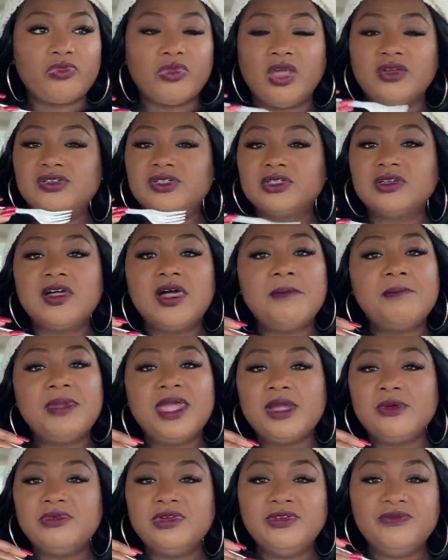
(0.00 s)
to come
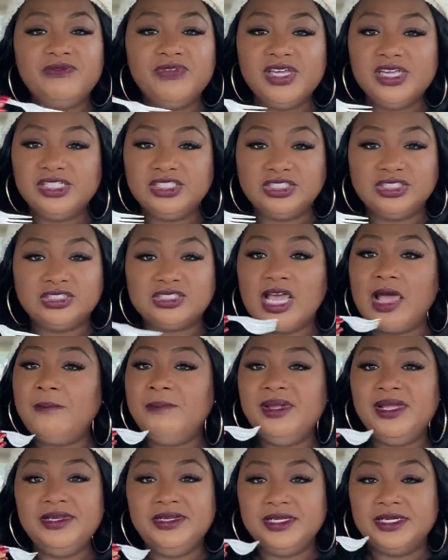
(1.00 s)
back with a vengeance. I've
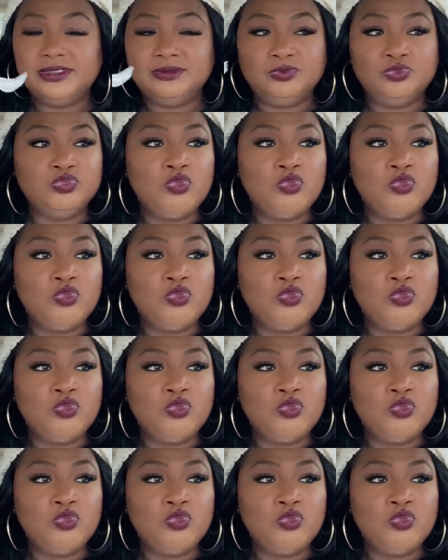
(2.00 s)
been there.